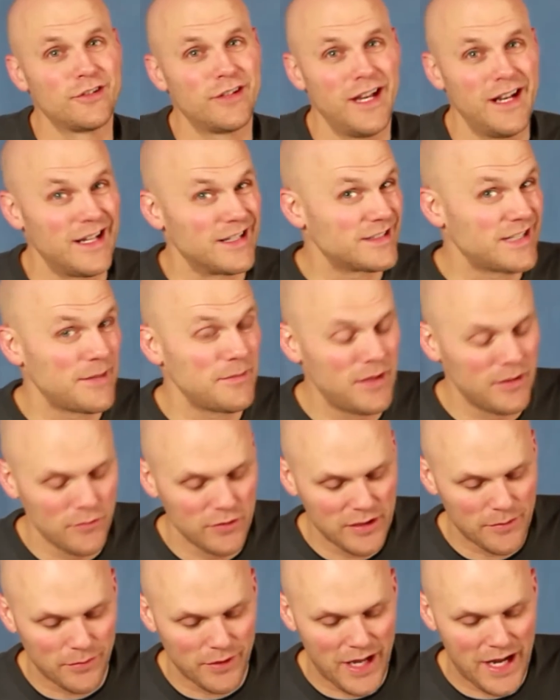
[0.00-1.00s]
get it. Same thing with
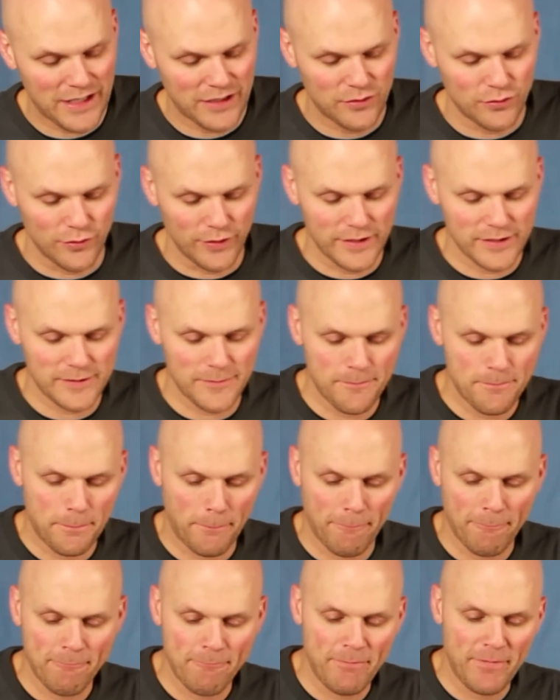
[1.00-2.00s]
the black coins.
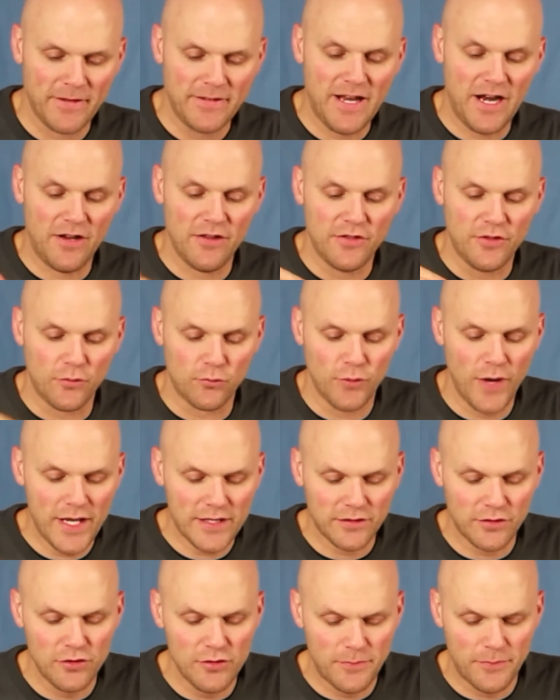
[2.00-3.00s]
Now, the red
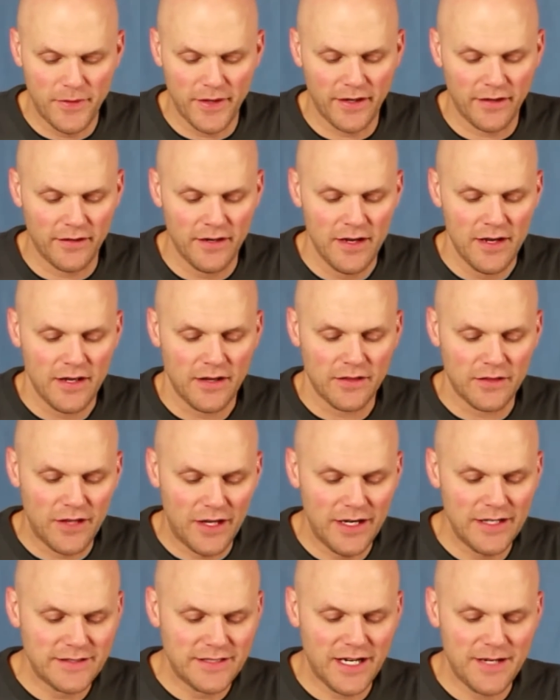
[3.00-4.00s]
loop there, a
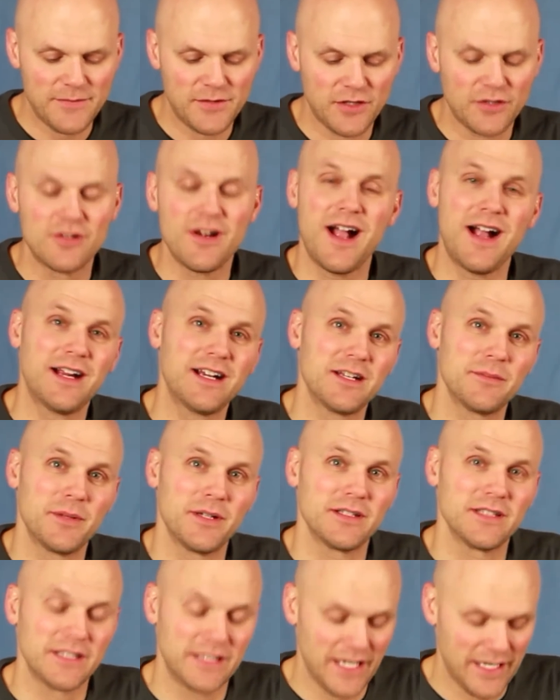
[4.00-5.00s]
lot of times you're not going to be
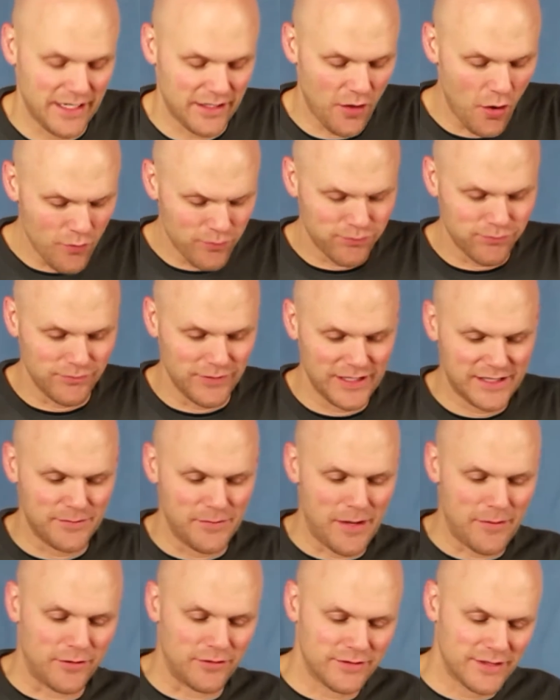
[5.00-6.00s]
able to get it. Oh, let's
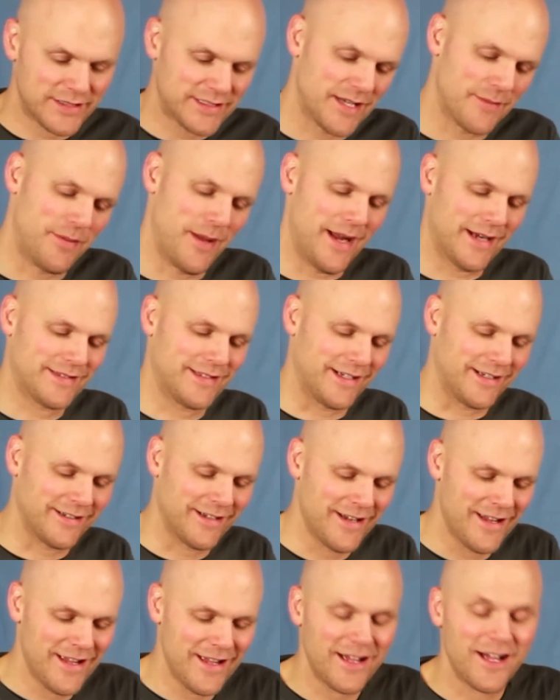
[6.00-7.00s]
bubble. Let's get back there.
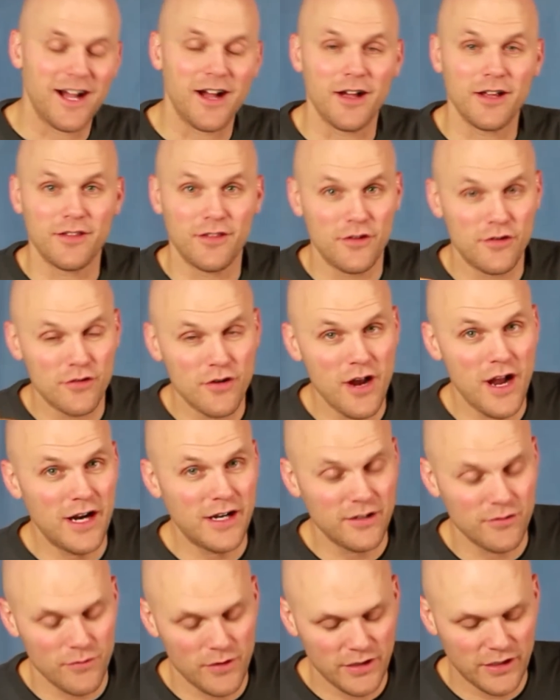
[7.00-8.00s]
You're not
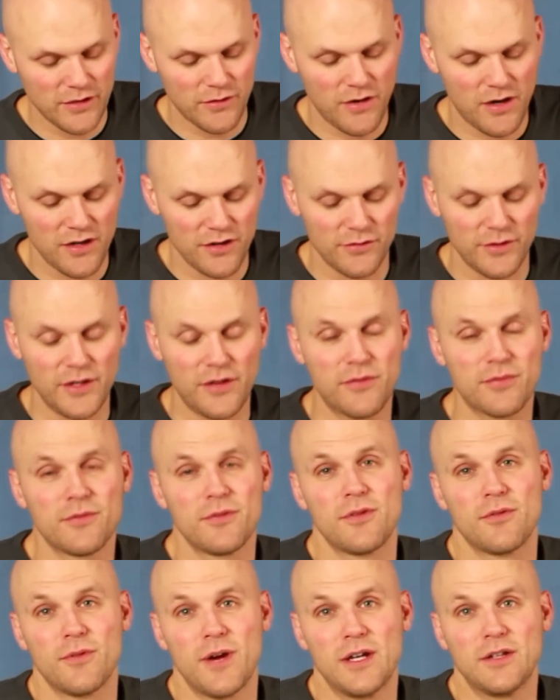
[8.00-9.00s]
going to want to go all the way through
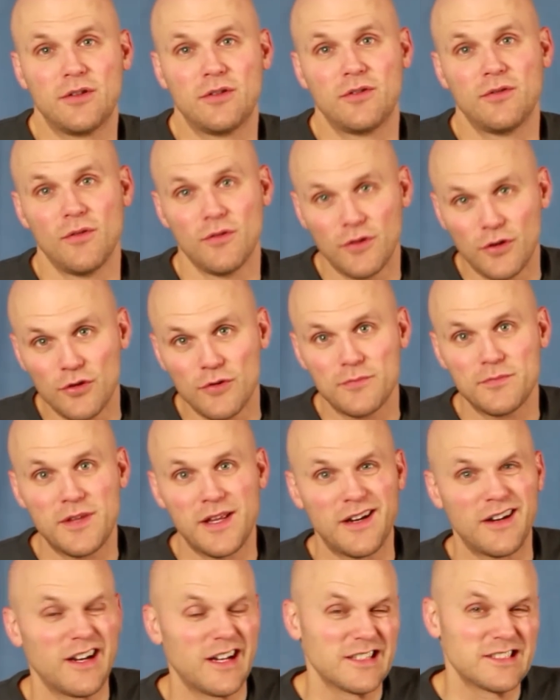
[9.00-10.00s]
the red loop
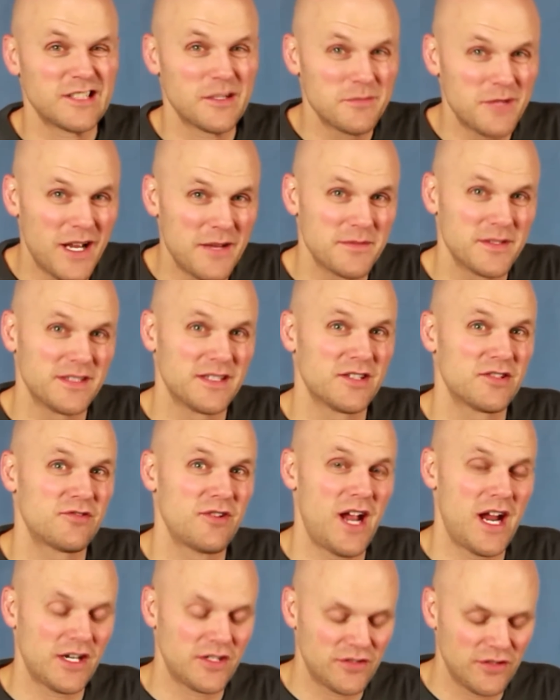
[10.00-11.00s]
there. Sometimes it
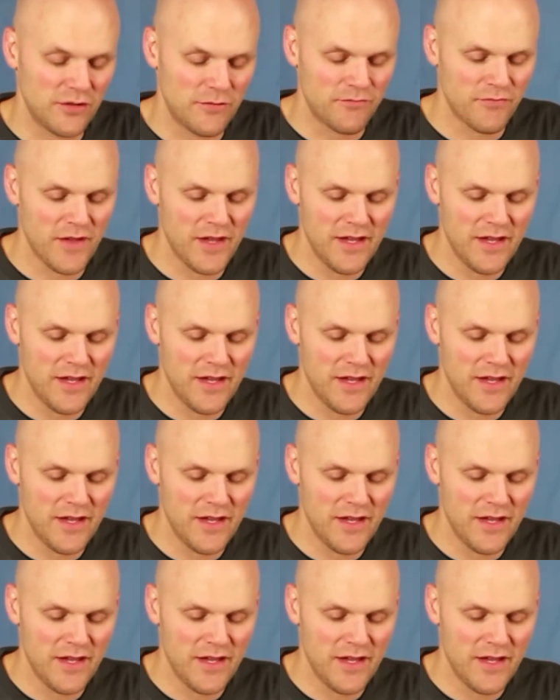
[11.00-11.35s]
distracts you.